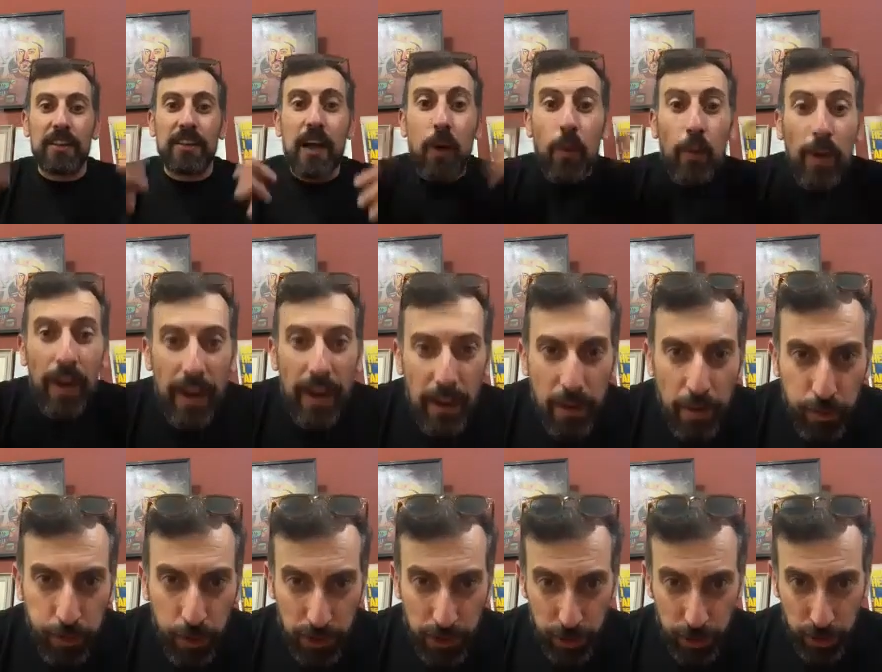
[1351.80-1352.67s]
aware
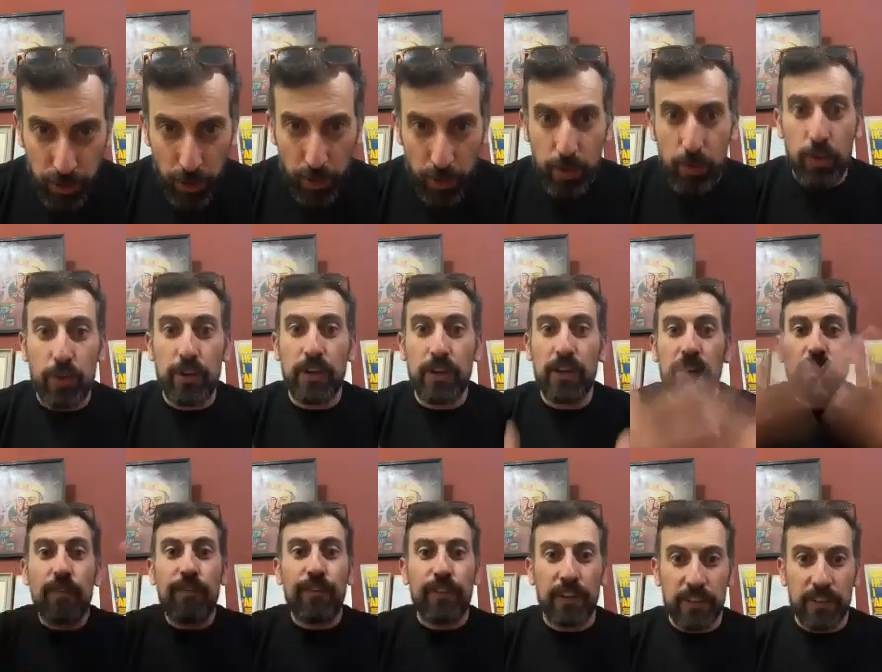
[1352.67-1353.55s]
of what is going on in
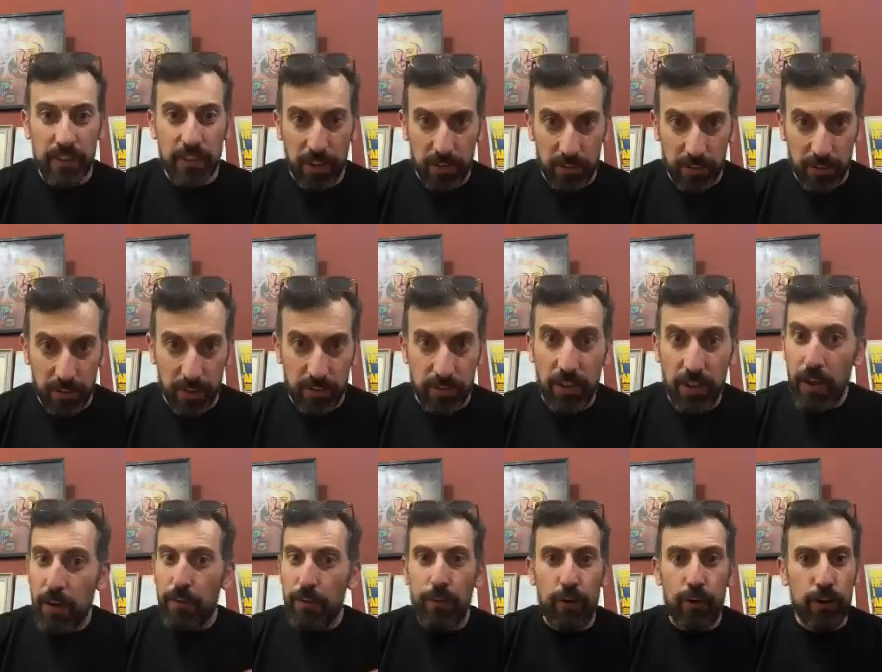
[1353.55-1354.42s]
different countries.
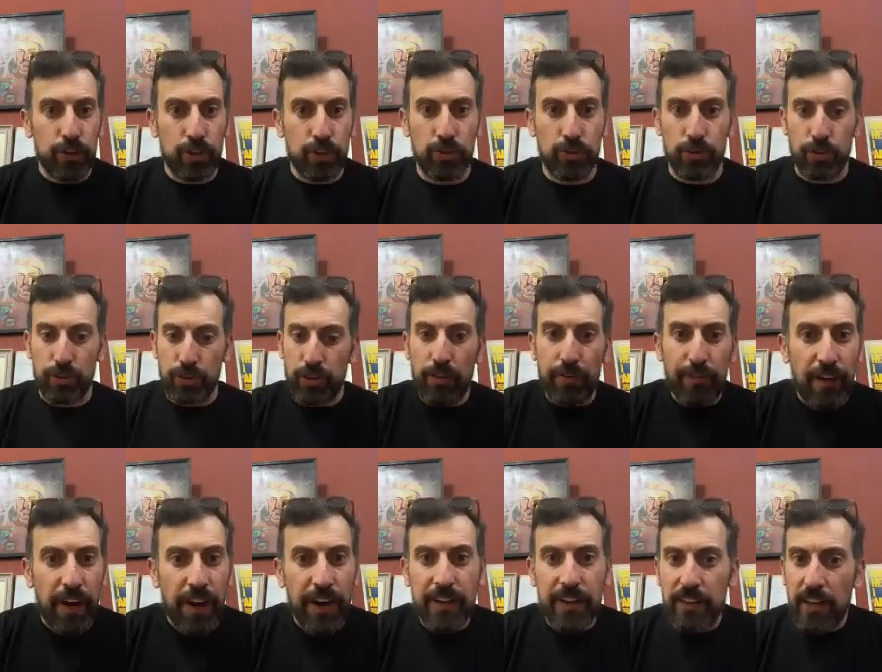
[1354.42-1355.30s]
For sure,
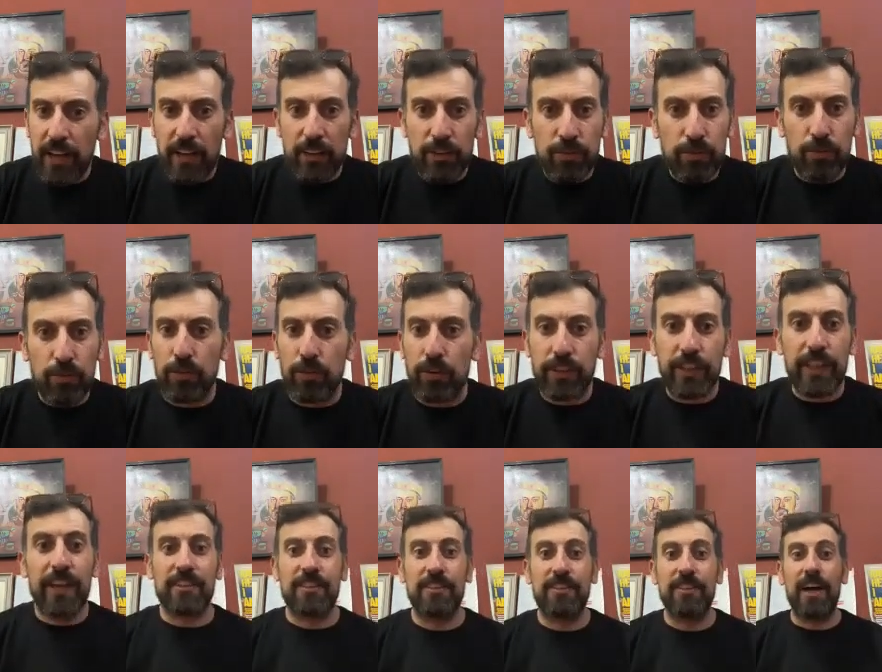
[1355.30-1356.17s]
divide and rule.
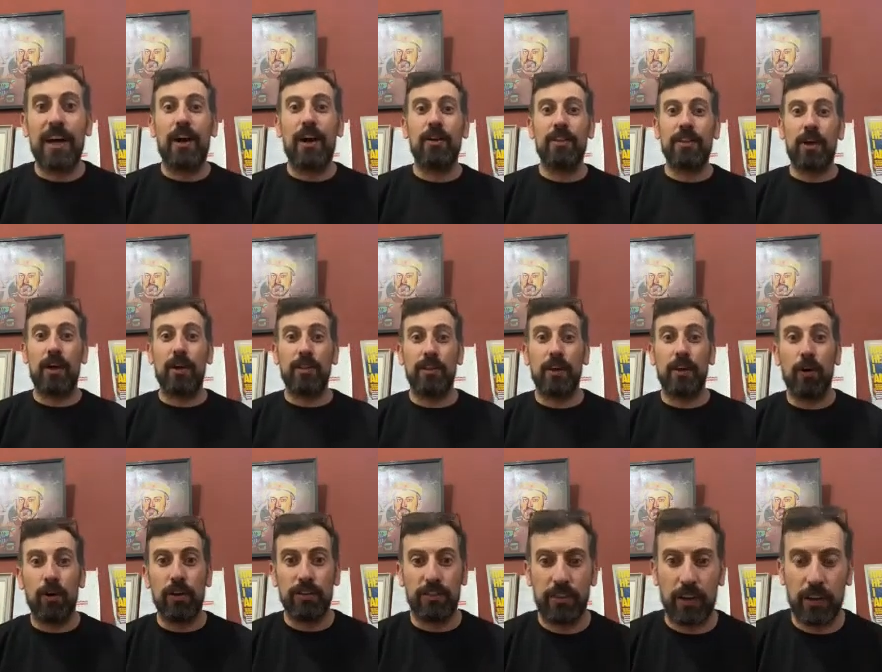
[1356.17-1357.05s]
That's the
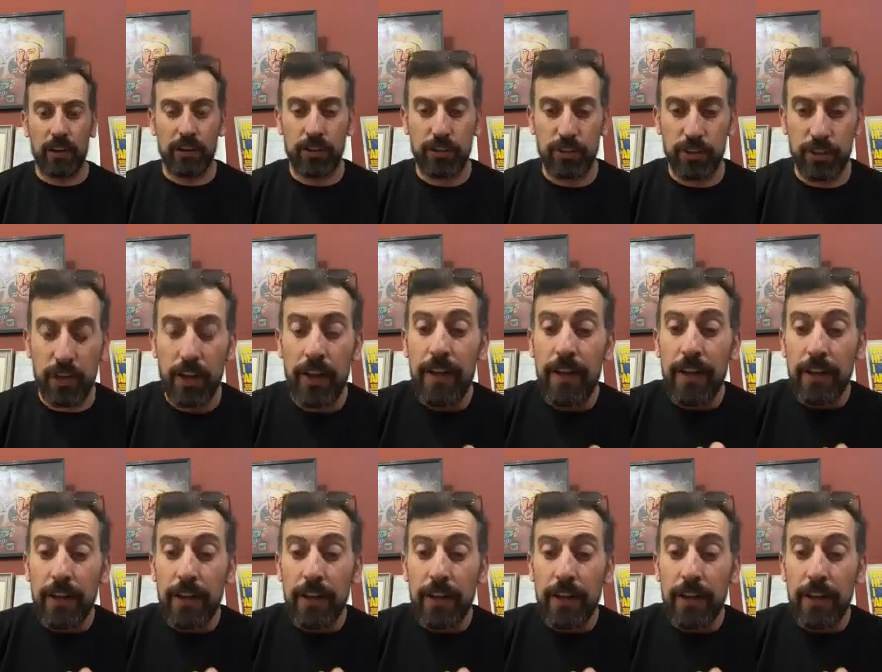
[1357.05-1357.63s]
whole strategy.